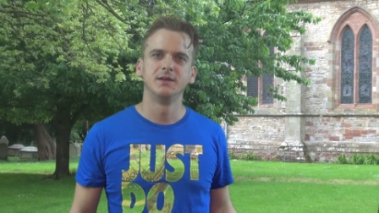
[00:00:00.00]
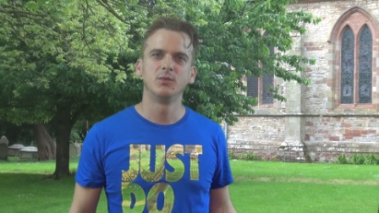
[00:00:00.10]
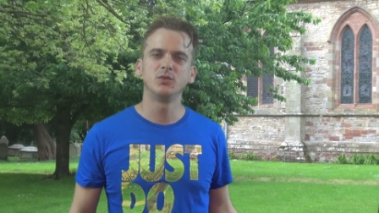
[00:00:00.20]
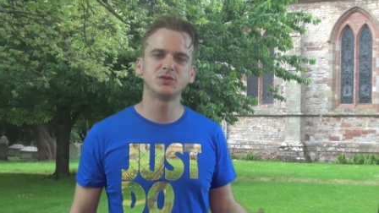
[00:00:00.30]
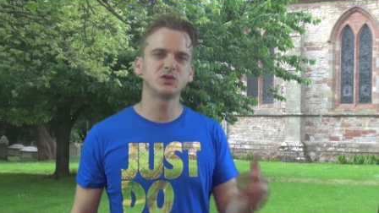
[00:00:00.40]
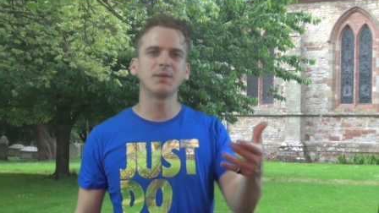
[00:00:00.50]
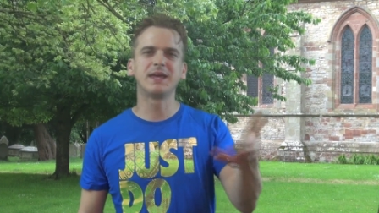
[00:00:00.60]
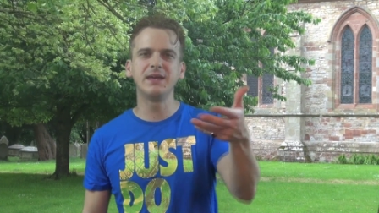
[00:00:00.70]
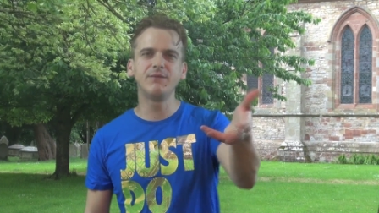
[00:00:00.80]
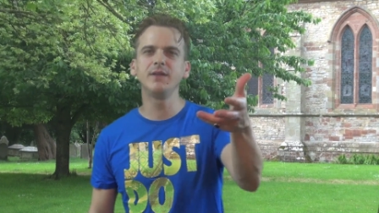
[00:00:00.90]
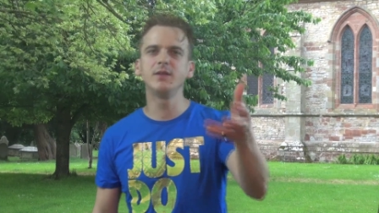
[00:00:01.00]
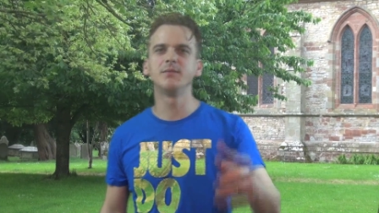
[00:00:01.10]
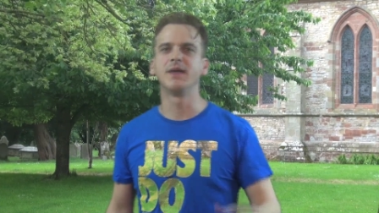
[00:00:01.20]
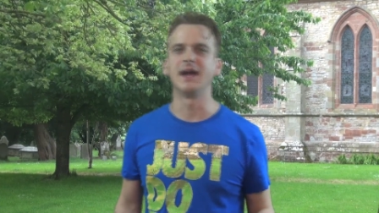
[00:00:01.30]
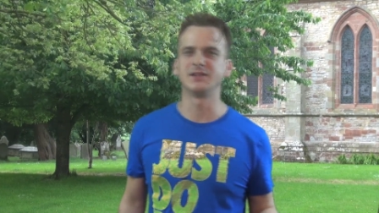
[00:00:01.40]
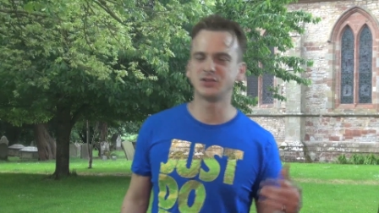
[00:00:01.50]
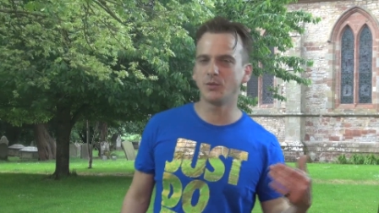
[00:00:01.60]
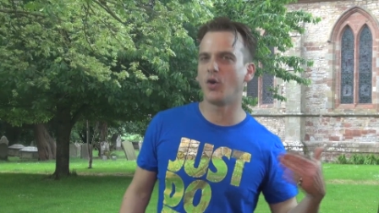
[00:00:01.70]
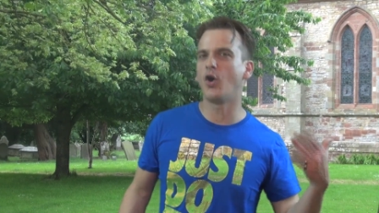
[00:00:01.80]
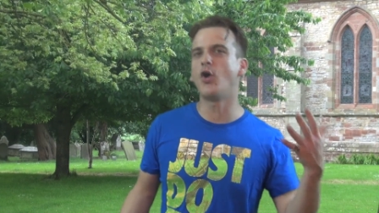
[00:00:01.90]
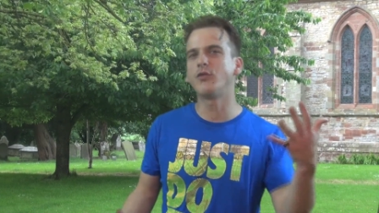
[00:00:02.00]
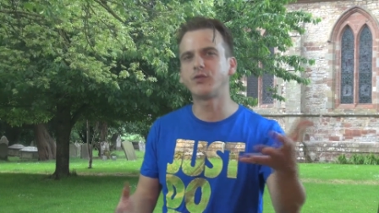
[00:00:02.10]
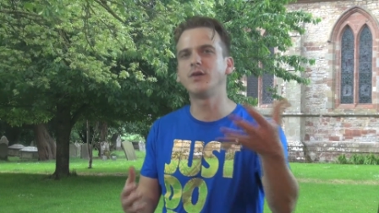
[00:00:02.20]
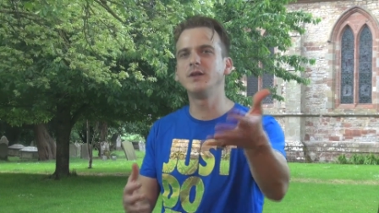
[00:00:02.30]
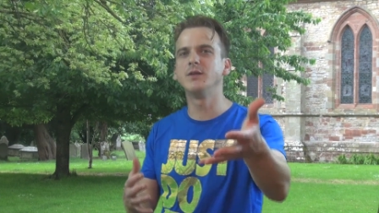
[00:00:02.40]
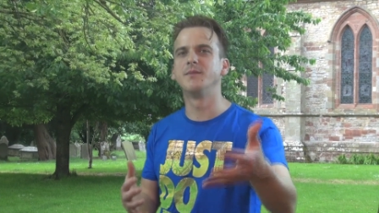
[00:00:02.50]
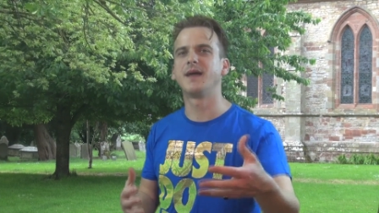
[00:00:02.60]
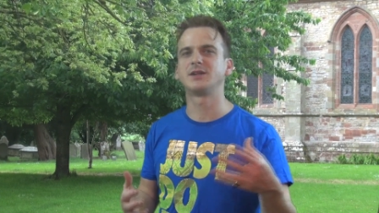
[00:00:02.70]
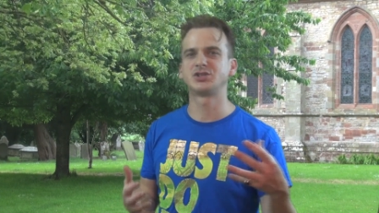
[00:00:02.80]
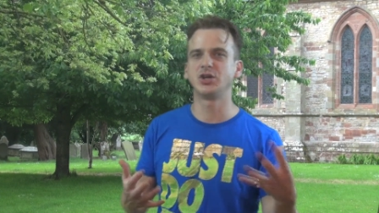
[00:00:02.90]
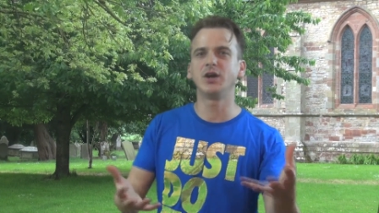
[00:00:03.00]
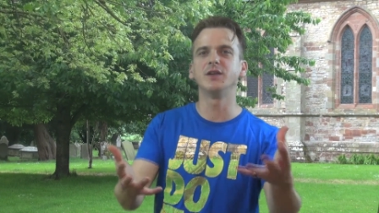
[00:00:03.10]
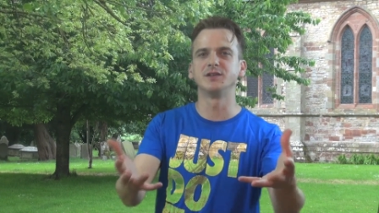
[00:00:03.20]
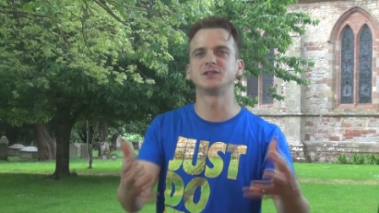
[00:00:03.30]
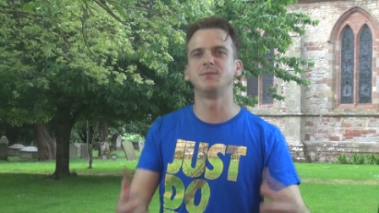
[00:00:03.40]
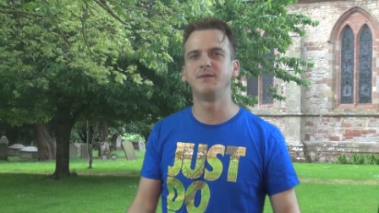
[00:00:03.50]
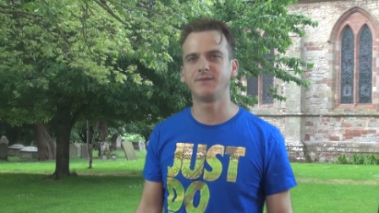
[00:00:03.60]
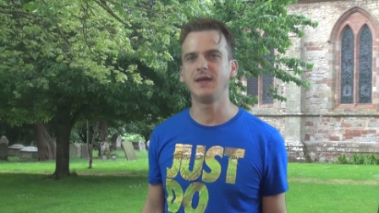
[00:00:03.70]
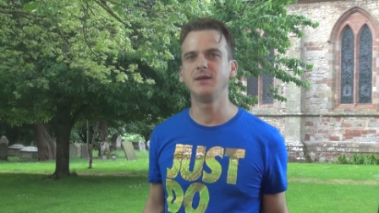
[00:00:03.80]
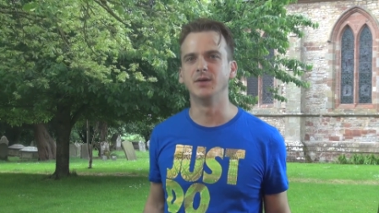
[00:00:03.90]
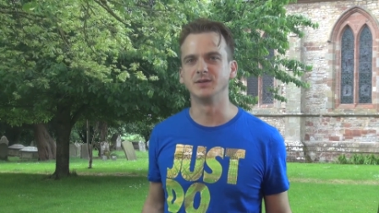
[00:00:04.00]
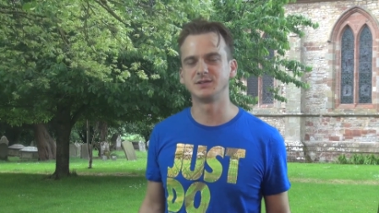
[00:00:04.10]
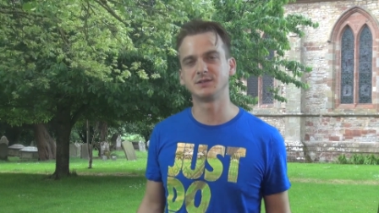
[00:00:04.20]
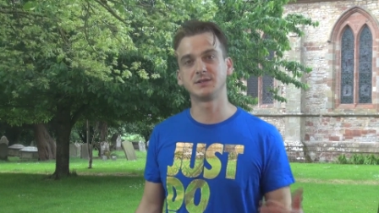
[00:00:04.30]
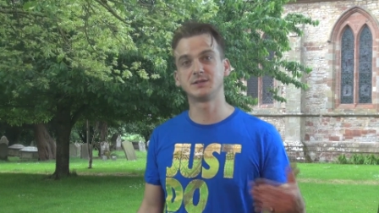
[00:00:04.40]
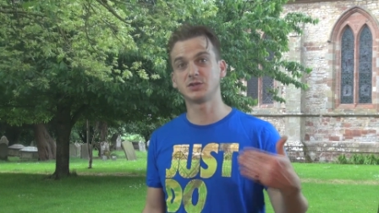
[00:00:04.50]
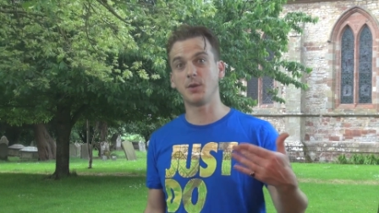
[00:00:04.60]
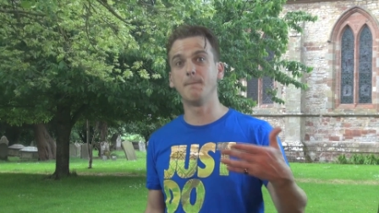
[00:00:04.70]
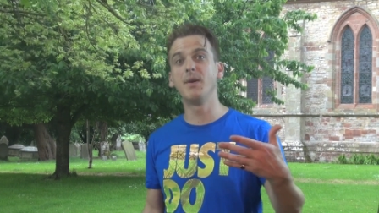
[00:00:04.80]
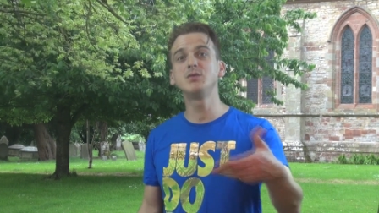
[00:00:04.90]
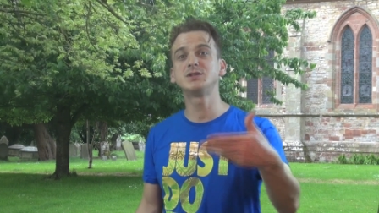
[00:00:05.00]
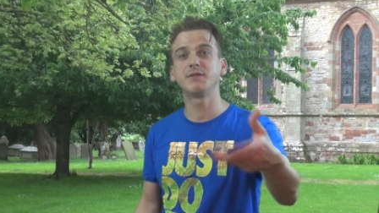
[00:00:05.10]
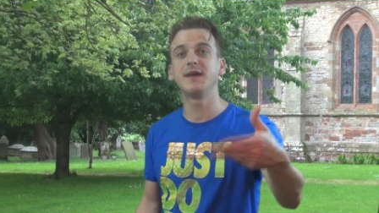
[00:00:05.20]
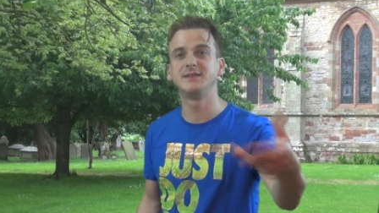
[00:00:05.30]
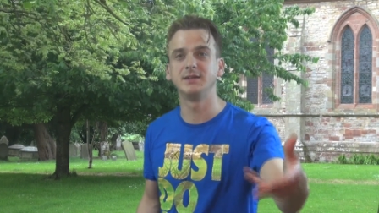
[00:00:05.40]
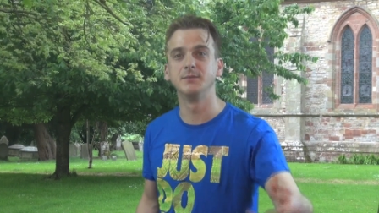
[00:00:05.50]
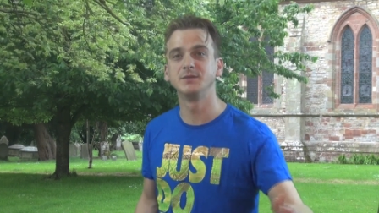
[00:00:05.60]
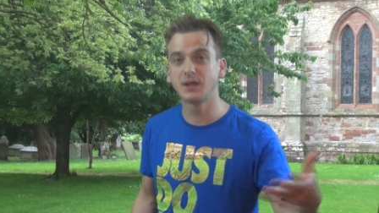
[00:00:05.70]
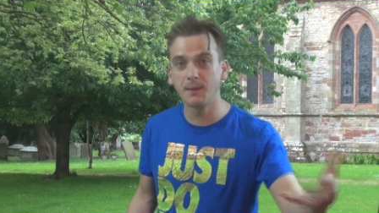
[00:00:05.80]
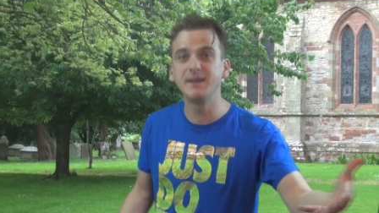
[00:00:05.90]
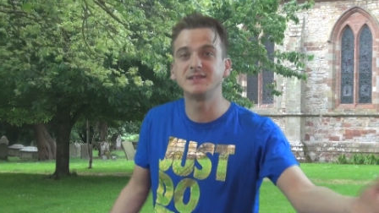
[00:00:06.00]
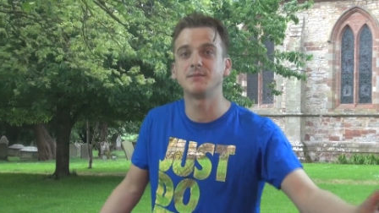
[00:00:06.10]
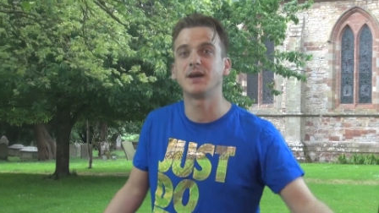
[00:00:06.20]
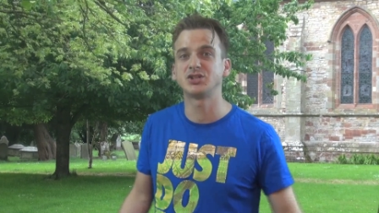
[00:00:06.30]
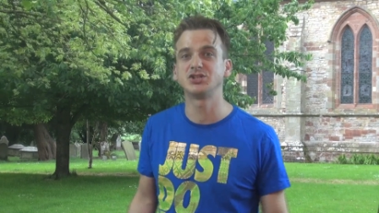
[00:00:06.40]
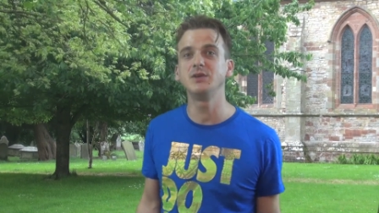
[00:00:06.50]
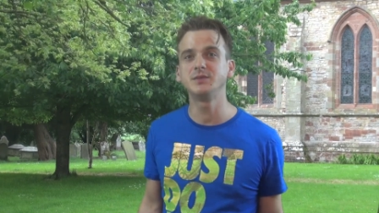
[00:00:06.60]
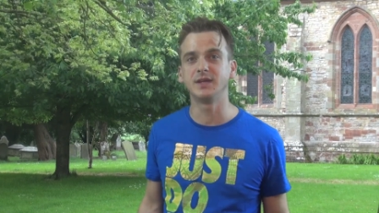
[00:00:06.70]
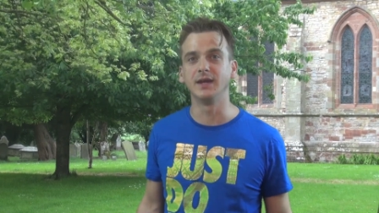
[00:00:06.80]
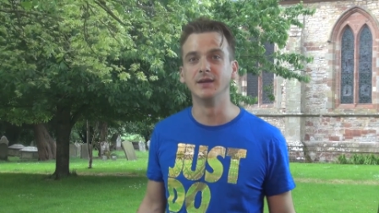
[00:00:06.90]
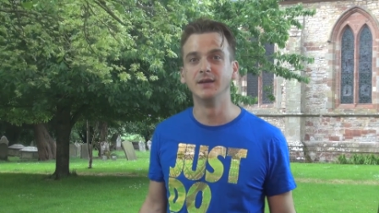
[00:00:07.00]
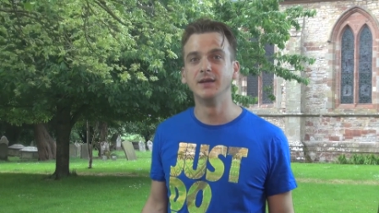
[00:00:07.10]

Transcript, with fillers: Well, stop giving them that. Stop offering them that chance to be famous. Stop motivating them to commit a mass shooting.